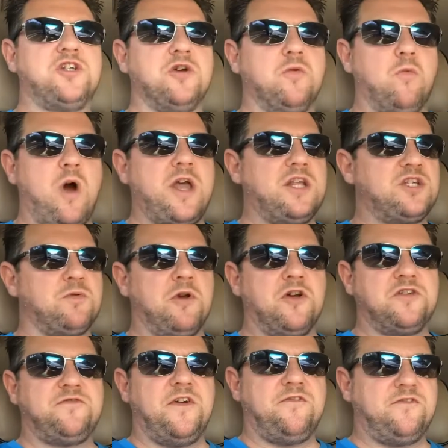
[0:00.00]
doing weights when I
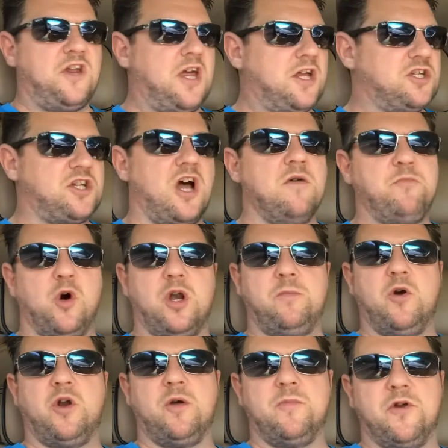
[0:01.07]
was 15, started
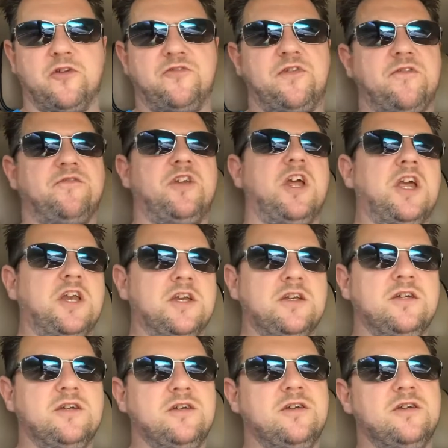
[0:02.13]
bodybuilding when I was
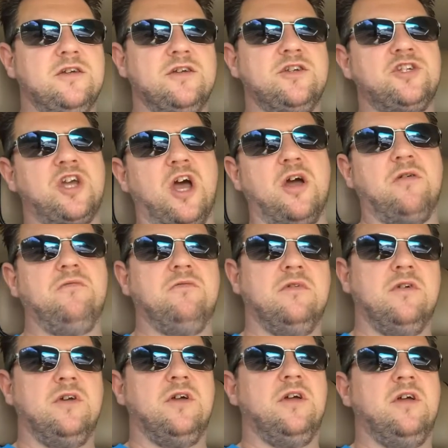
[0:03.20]
15. So
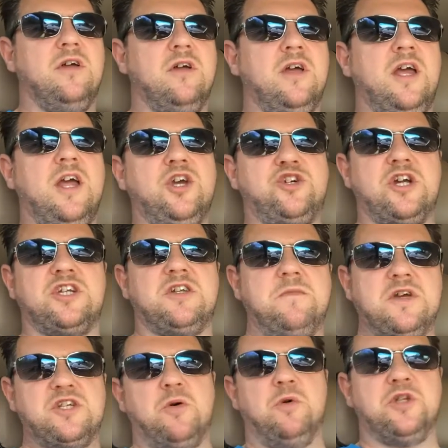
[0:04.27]
it interested
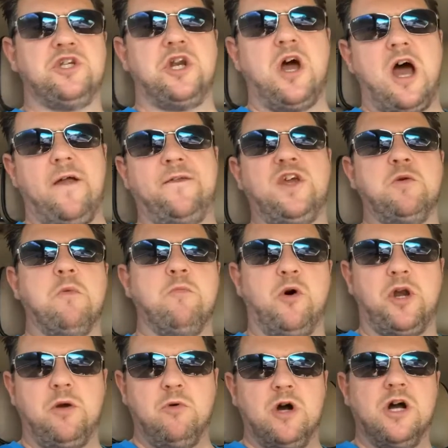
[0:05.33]
me, so I wanted to know how the human
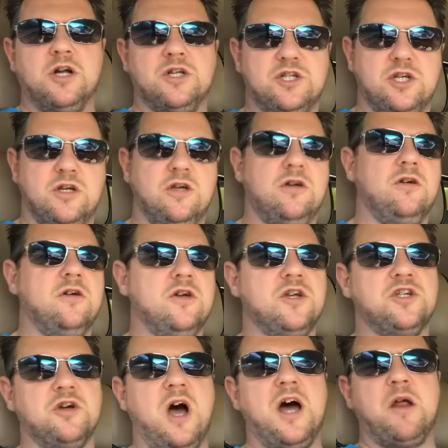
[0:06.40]
body worked.
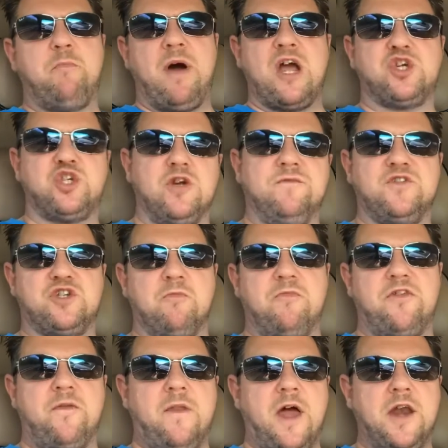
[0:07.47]
So I had a passion for
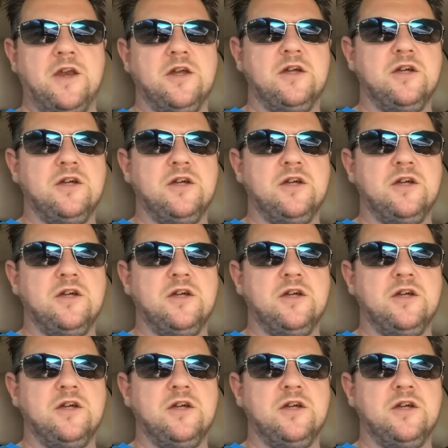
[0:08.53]
something then.